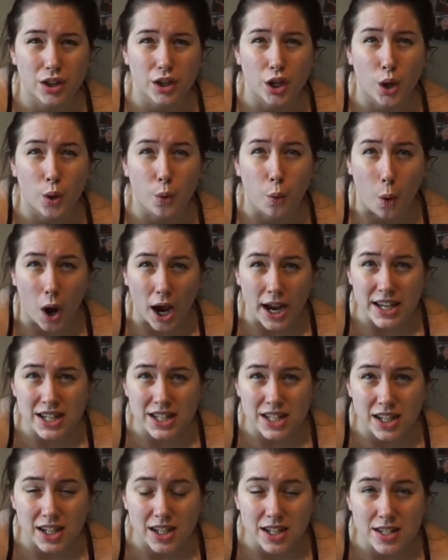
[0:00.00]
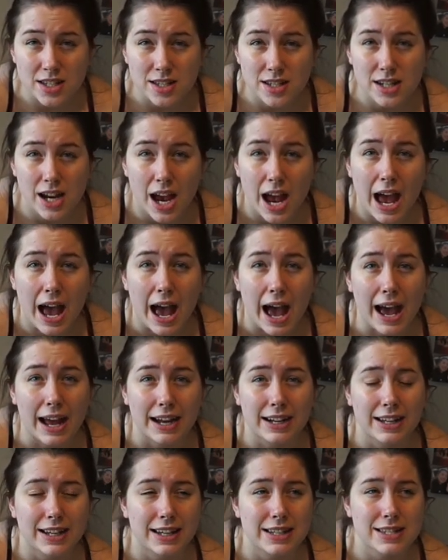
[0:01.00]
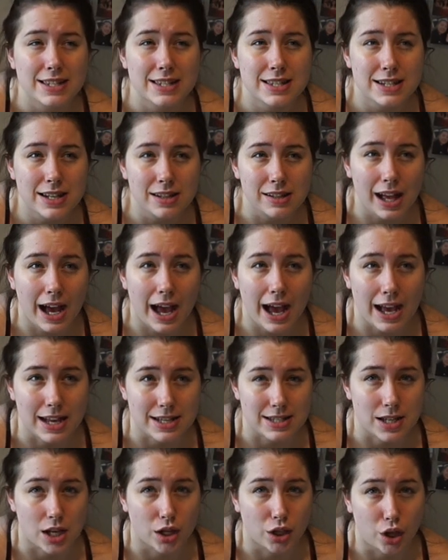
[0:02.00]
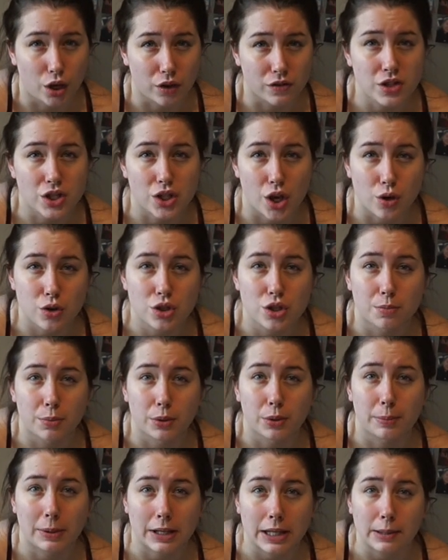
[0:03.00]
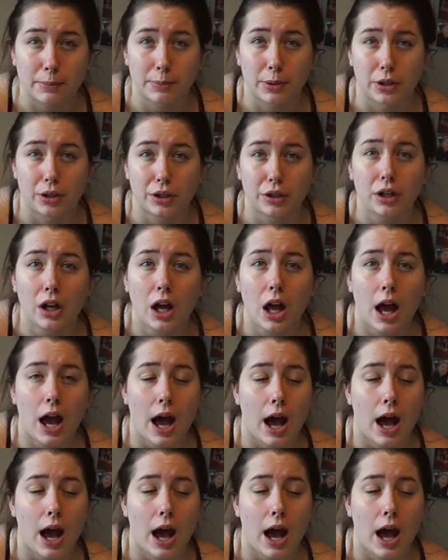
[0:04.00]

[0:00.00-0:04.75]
the quietest, and it still has a lot of sociable people.